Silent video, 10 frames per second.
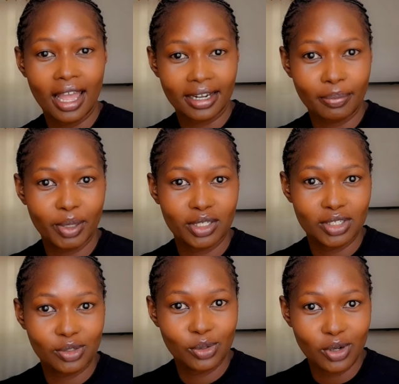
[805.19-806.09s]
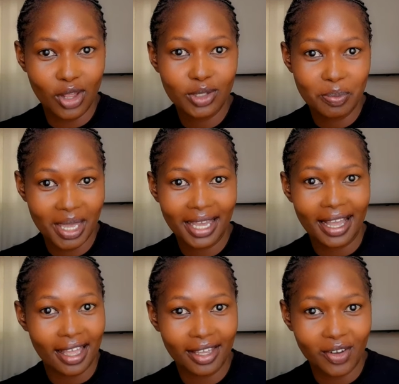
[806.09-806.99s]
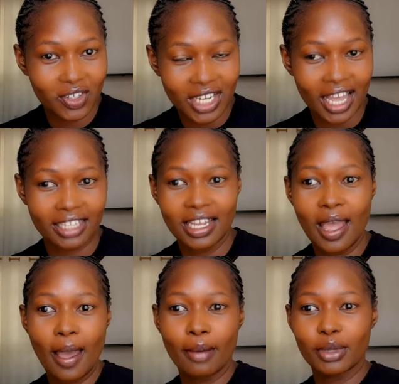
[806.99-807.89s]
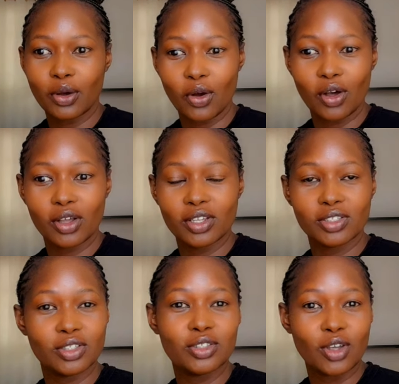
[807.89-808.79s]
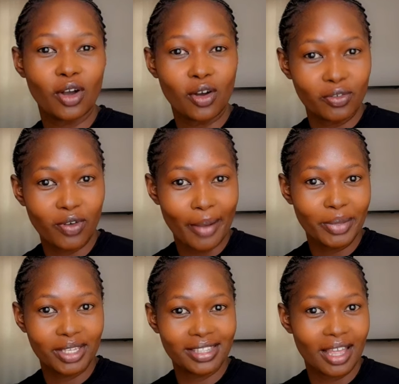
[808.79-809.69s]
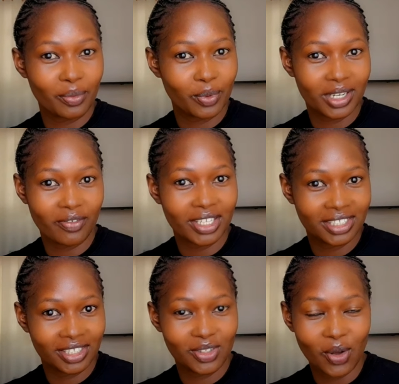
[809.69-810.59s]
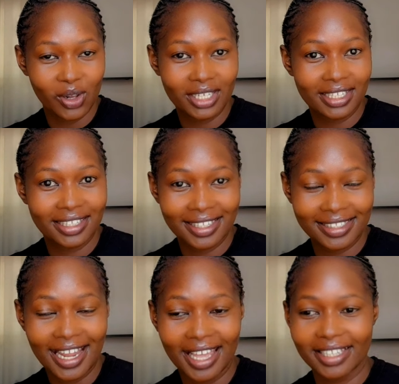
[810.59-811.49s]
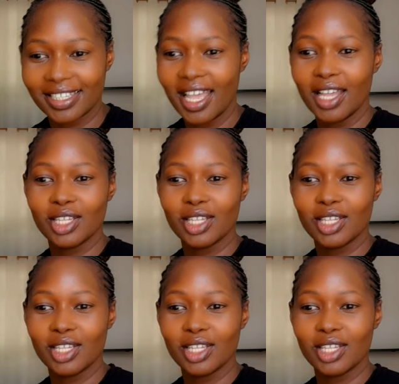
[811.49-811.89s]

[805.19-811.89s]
I repeat, do not make eye contact, because you're confirming that whatever she's holding is nice.